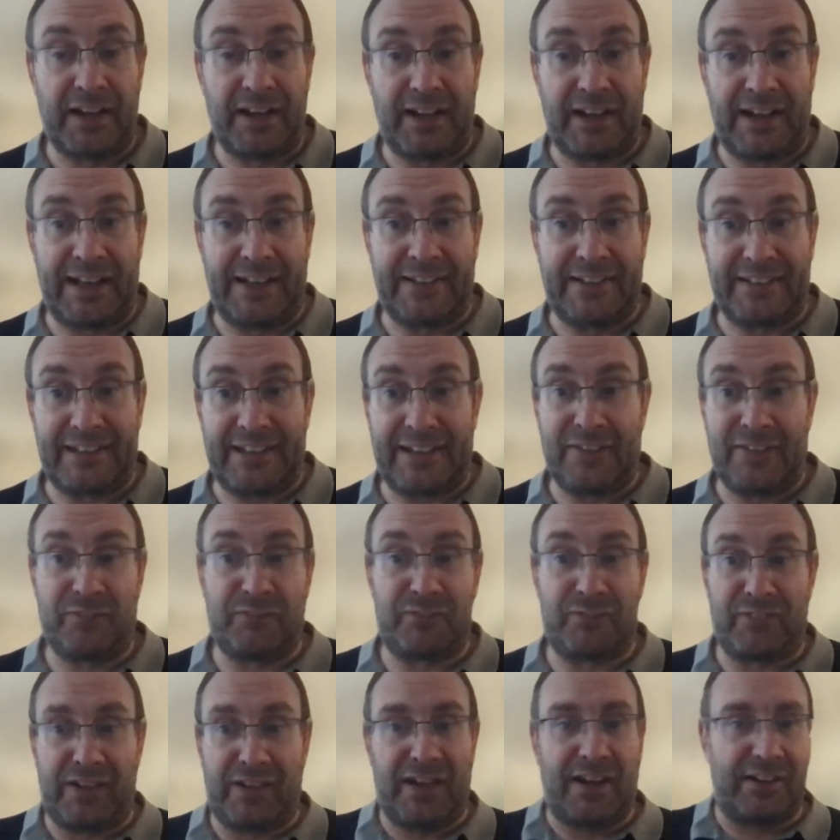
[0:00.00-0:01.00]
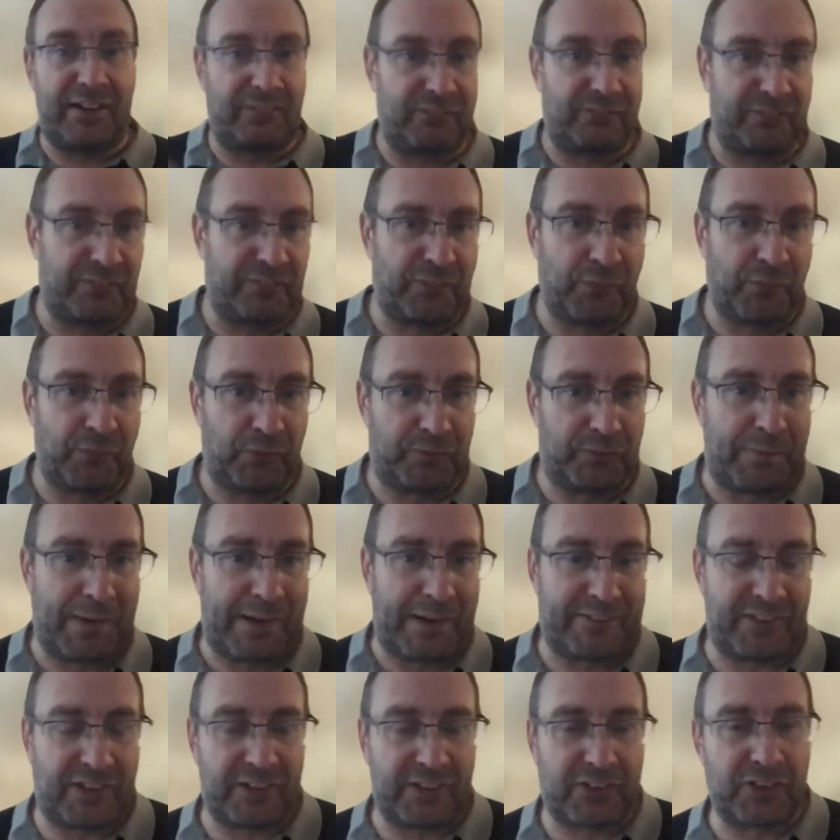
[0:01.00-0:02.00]
And if I'd have thought
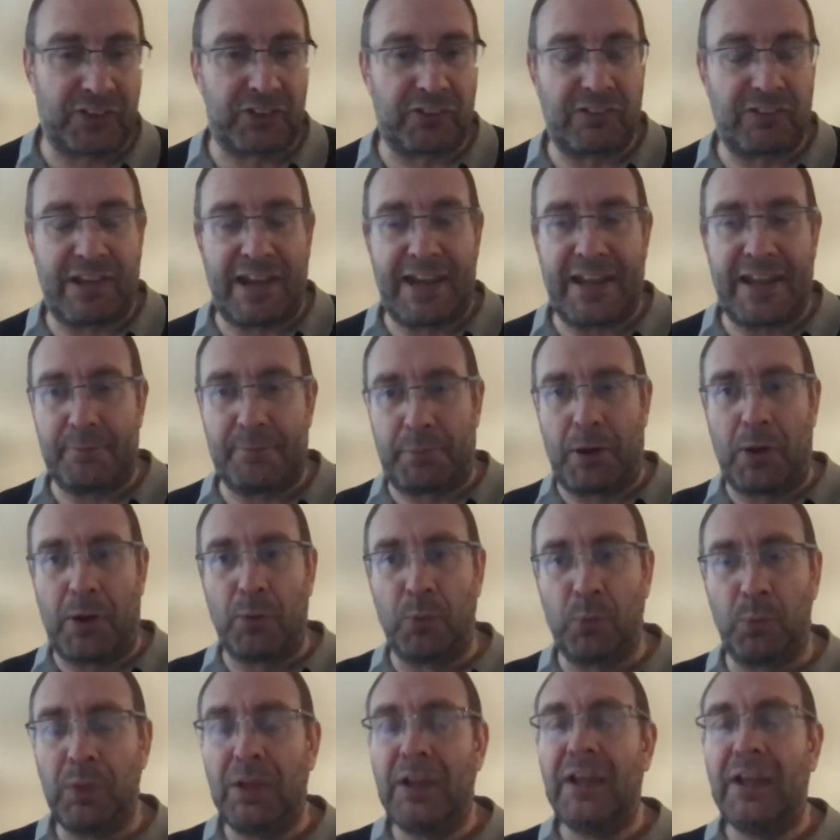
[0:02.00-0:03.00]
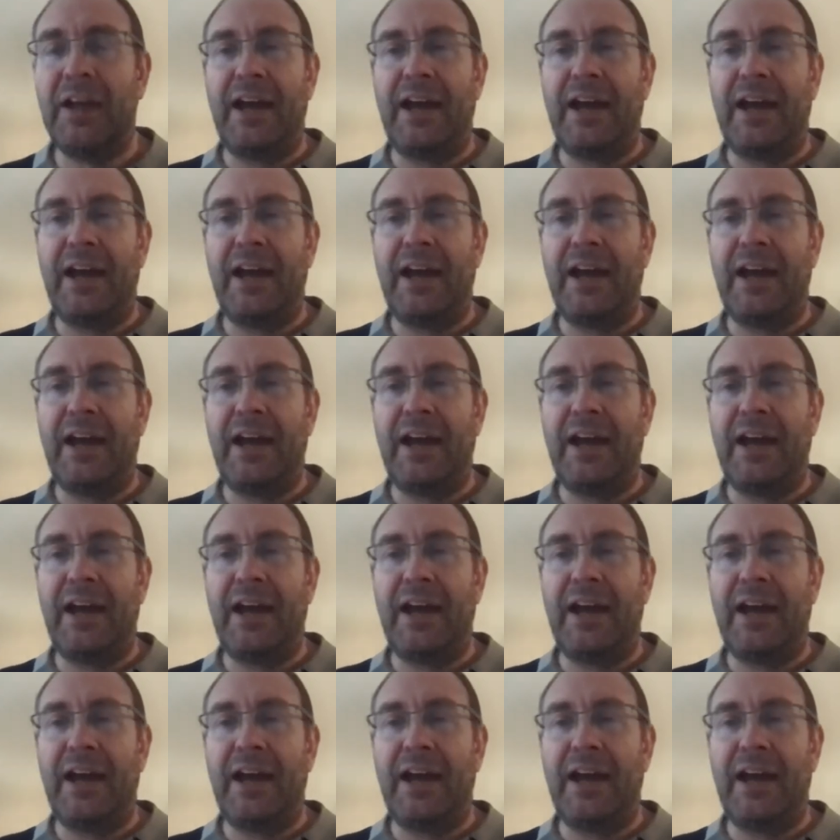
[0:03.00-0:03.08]
about it, I could have created a poll.